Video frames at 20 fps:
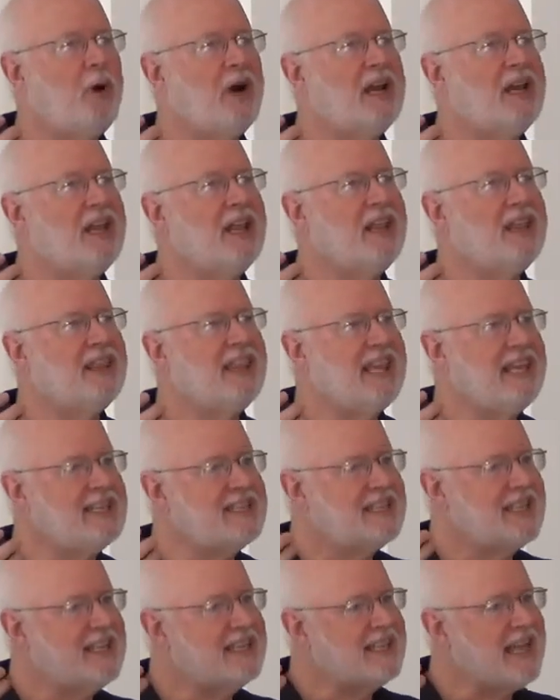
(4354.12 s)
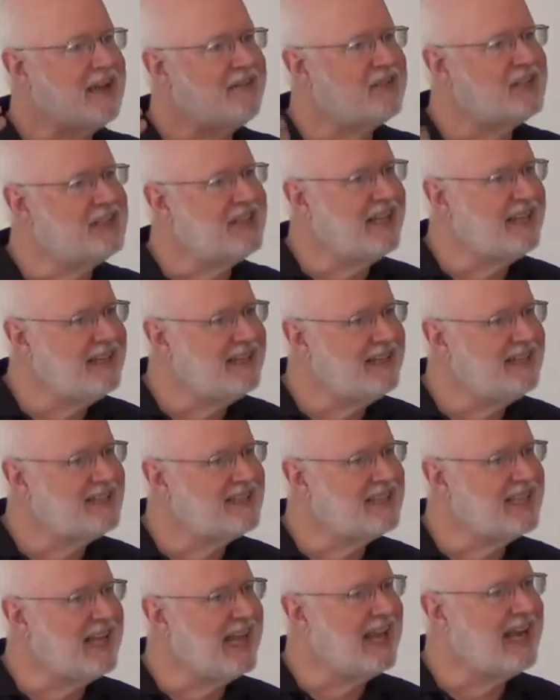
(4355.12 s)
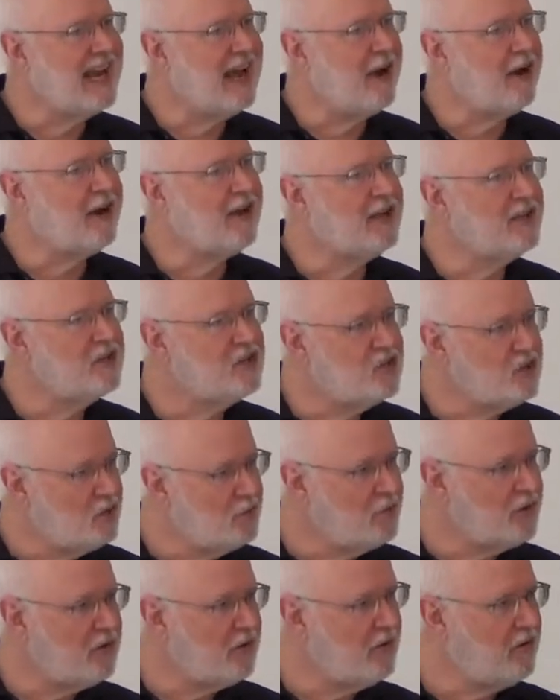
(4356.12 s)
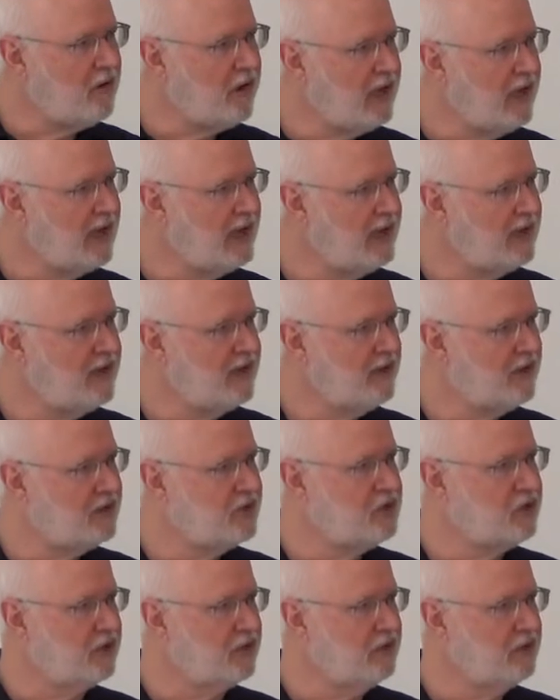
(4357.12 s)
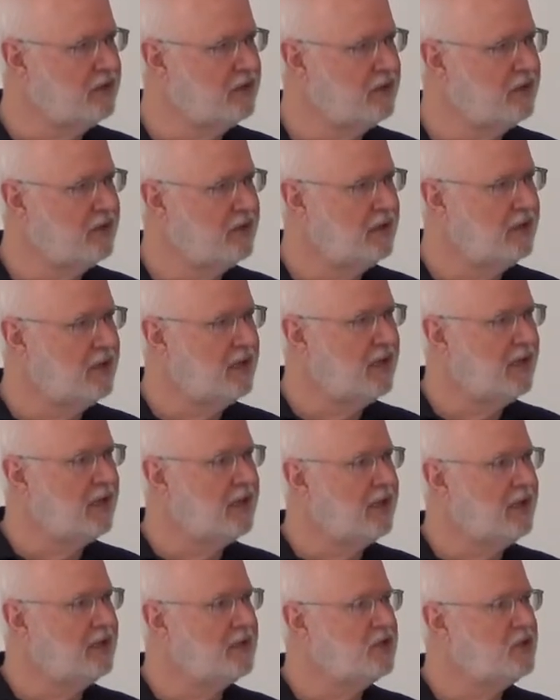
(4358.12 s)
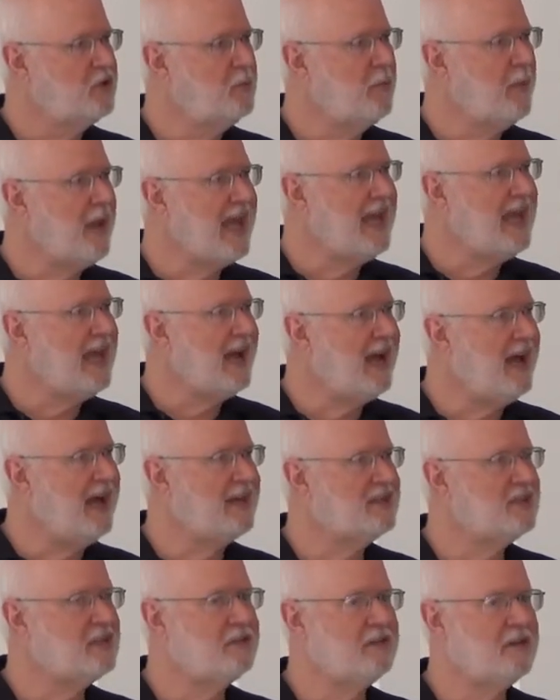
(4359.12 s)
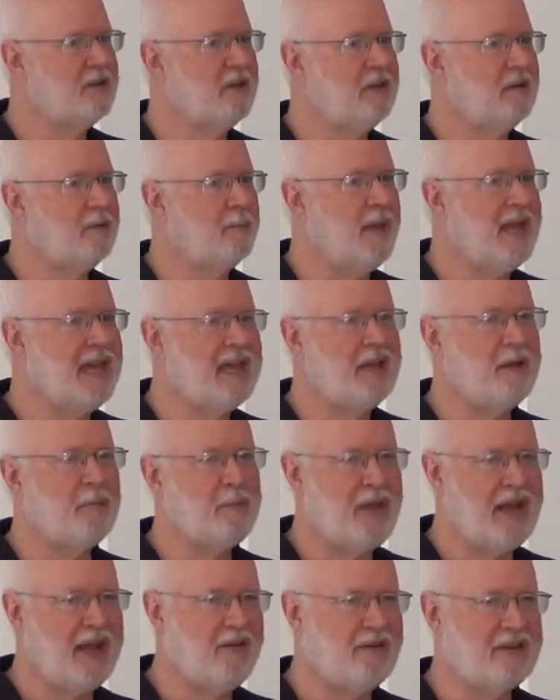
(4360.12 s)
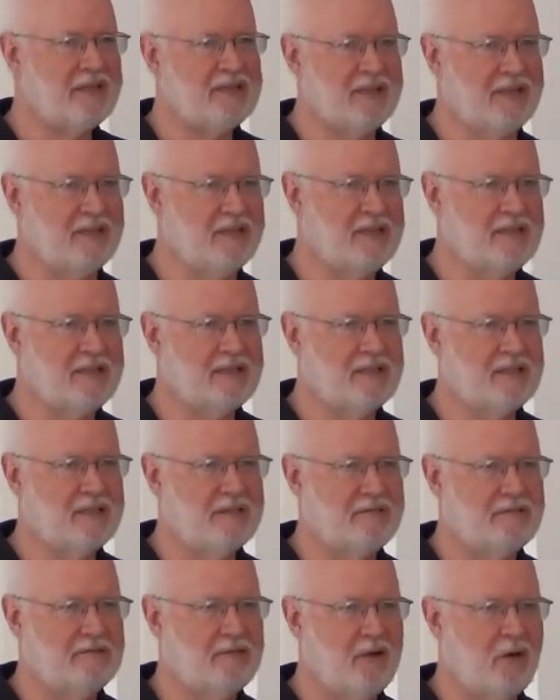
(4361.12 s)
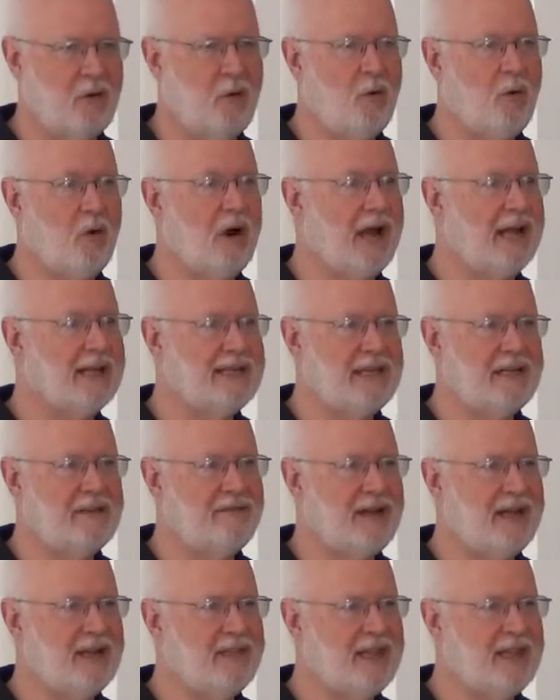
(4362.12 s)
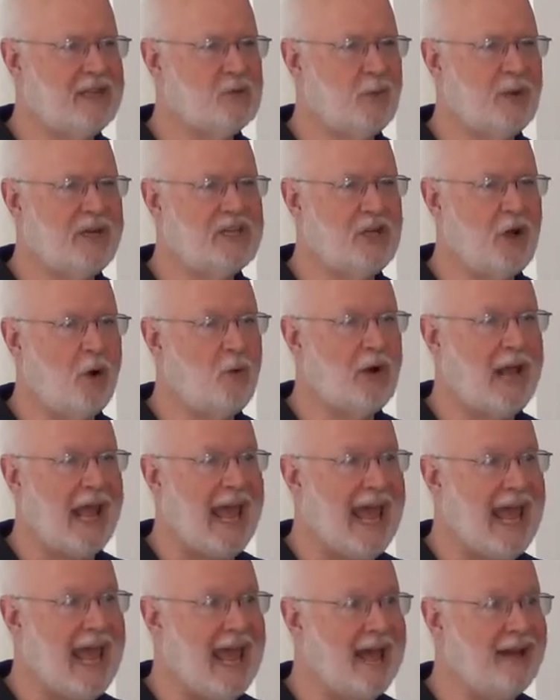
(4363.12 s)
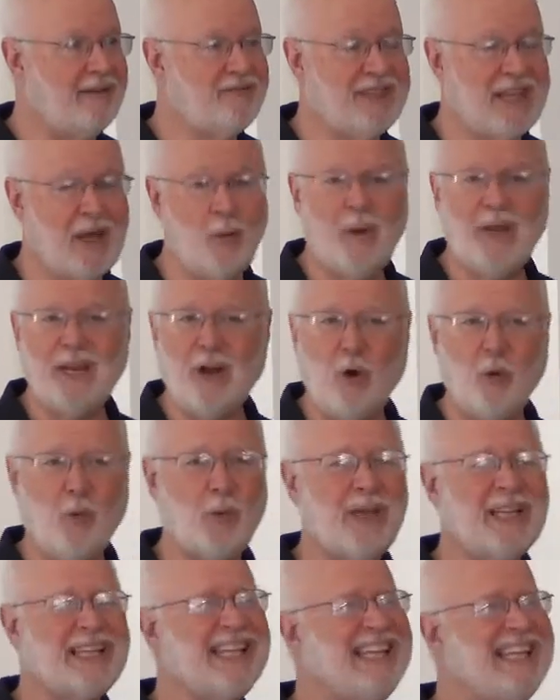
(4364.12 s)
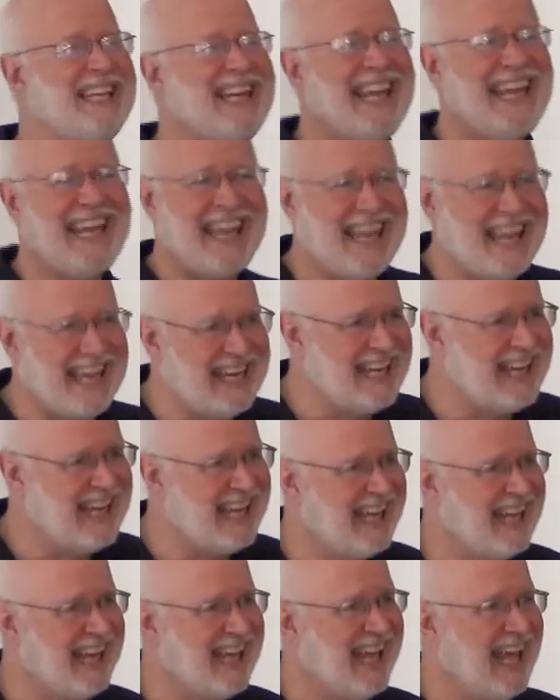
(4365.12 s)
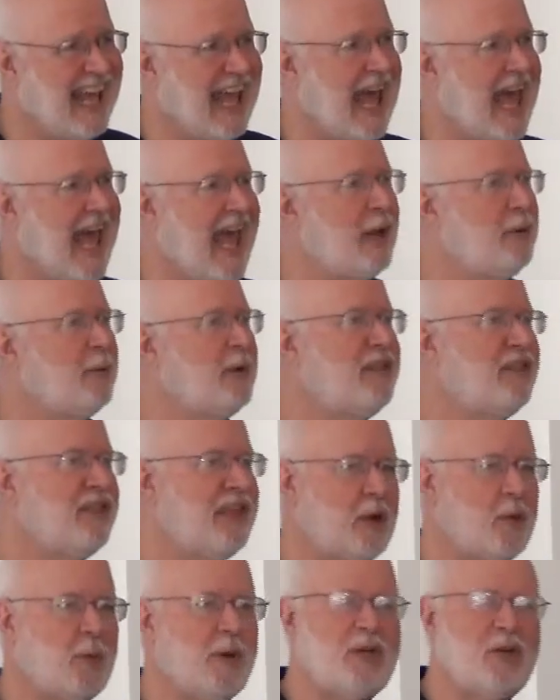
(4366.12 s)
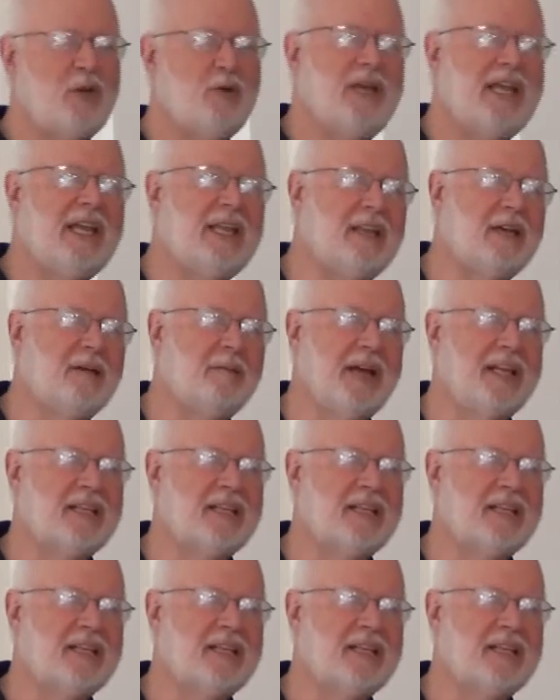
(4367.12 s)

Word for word: But these things have a tendency in our consumer-oriented culture to make us make comparisons or identify things we don't have that we don't really need and we think we do need them.